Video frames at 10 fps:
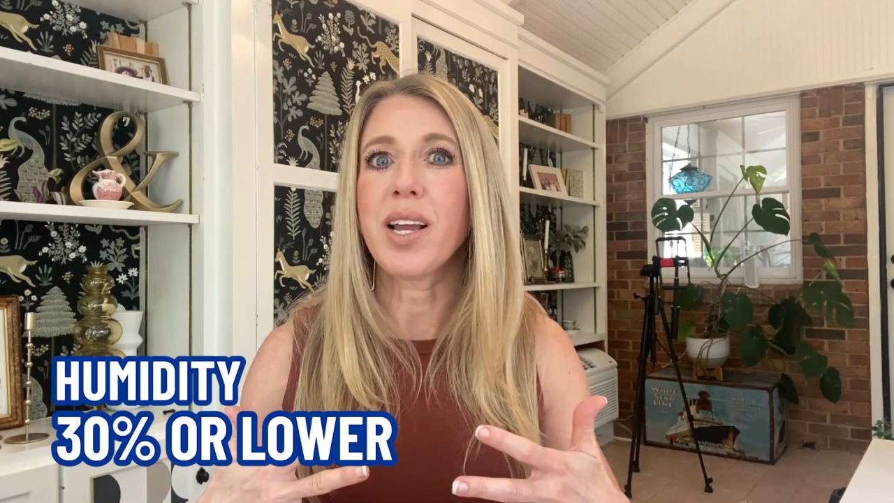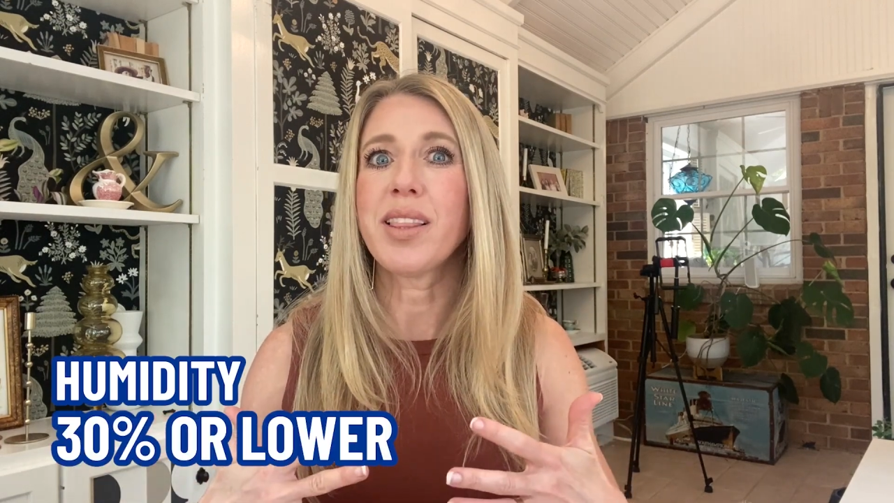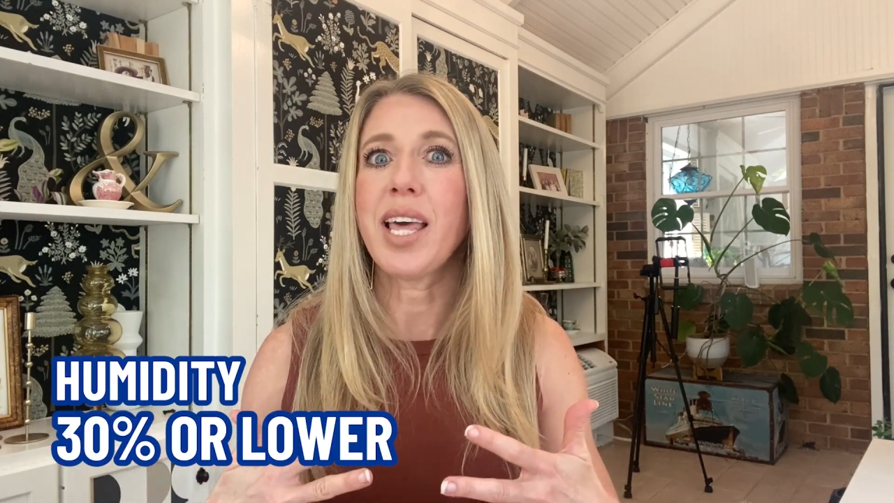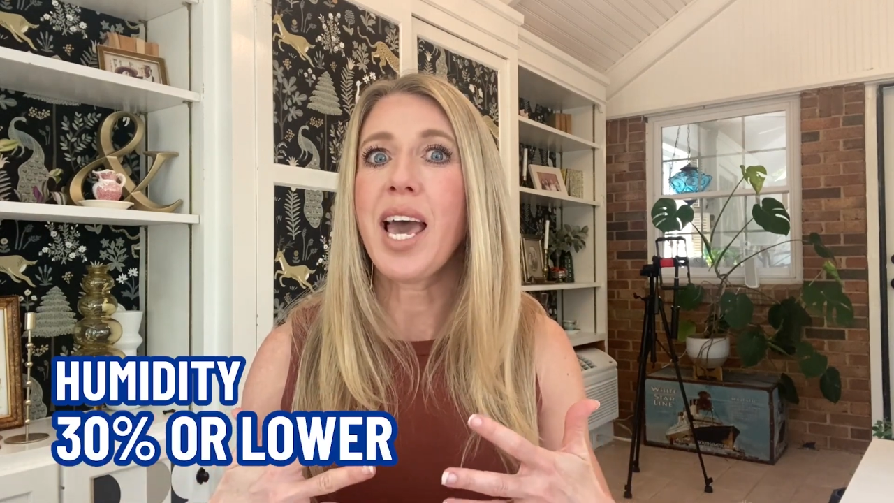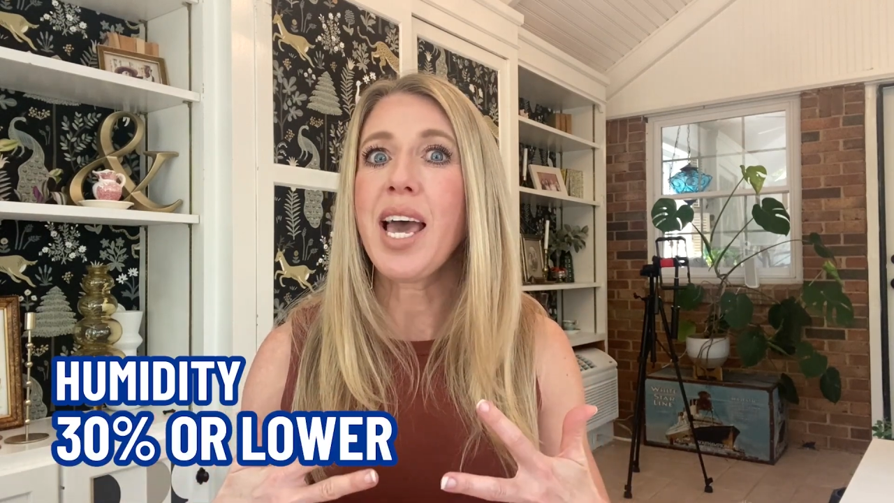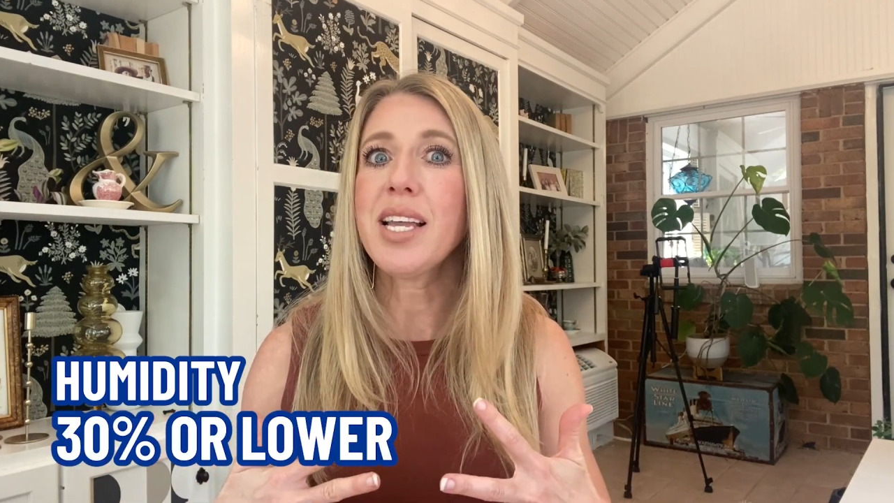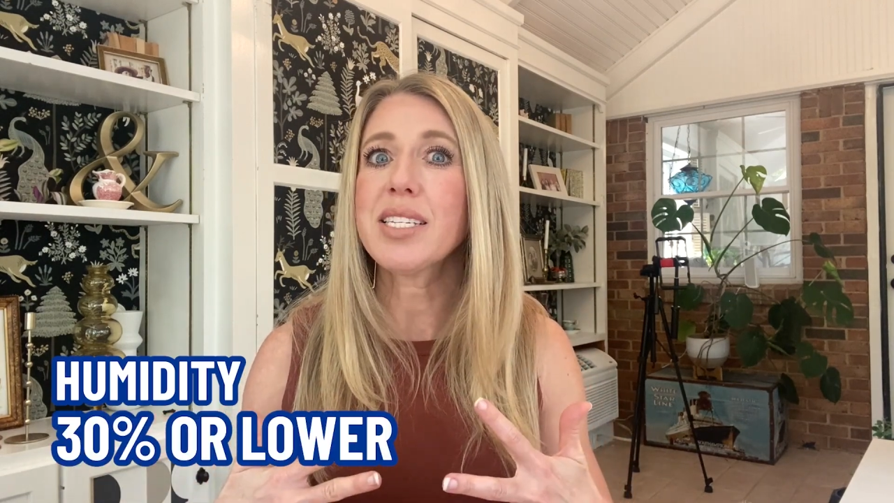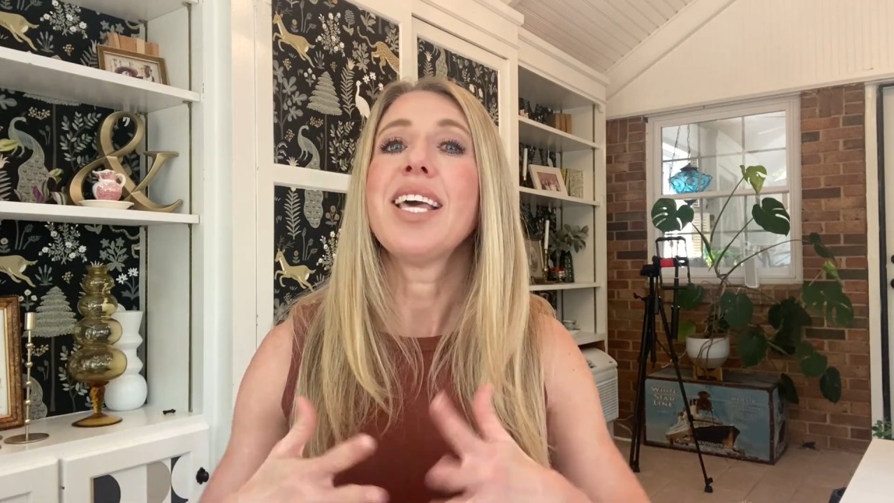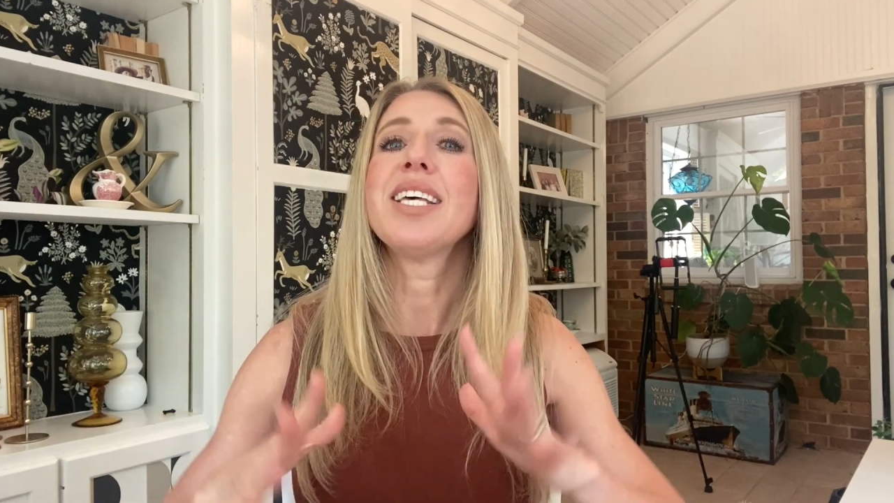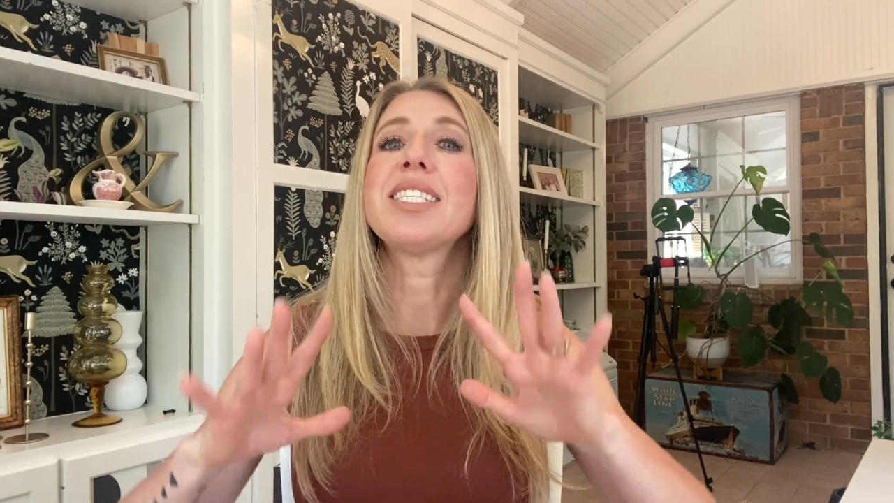And
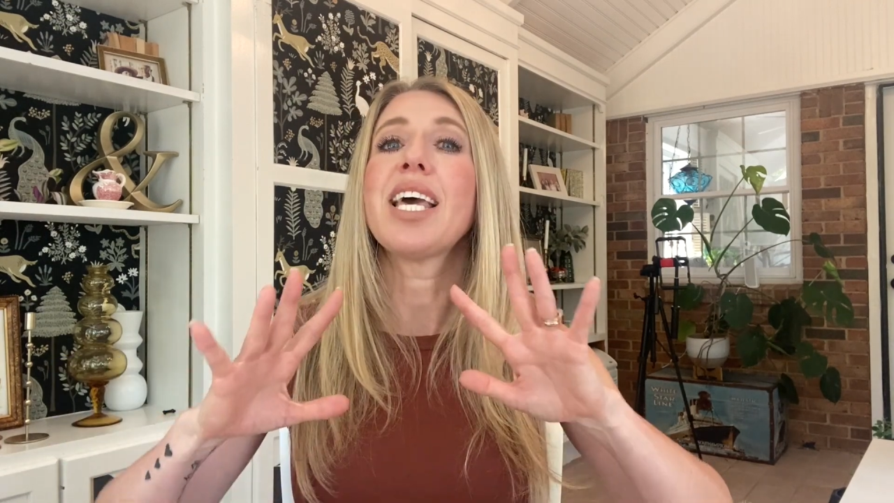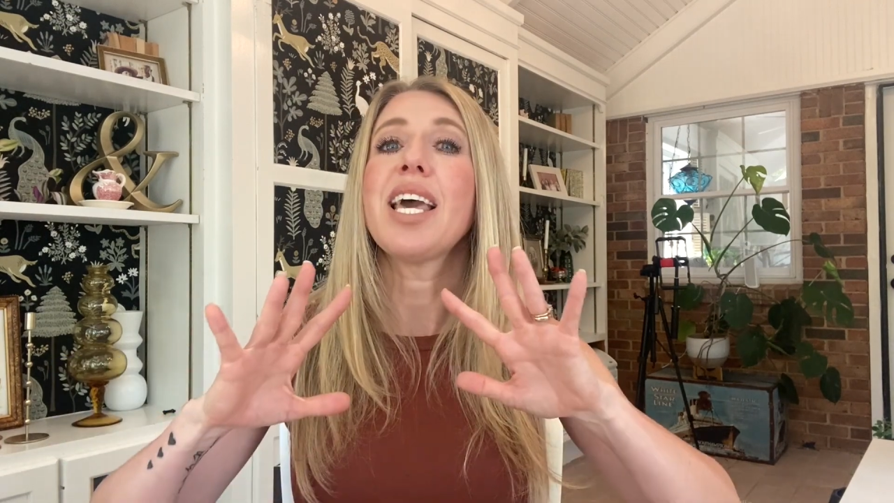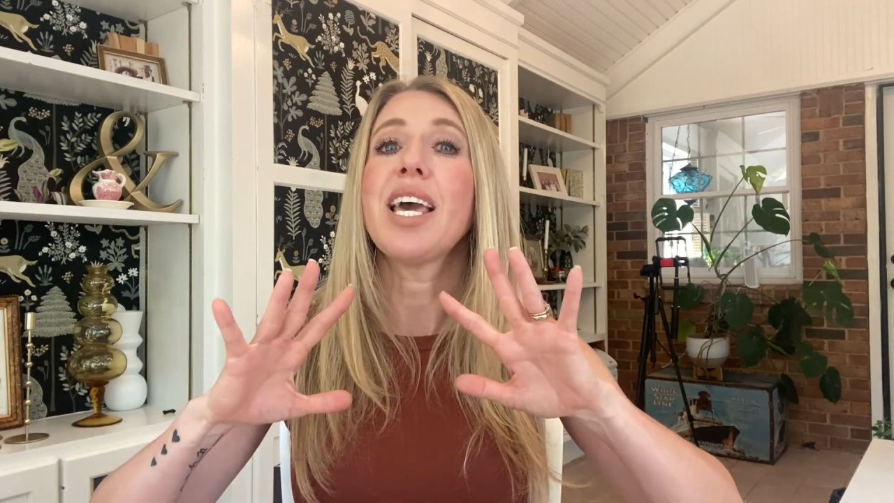that is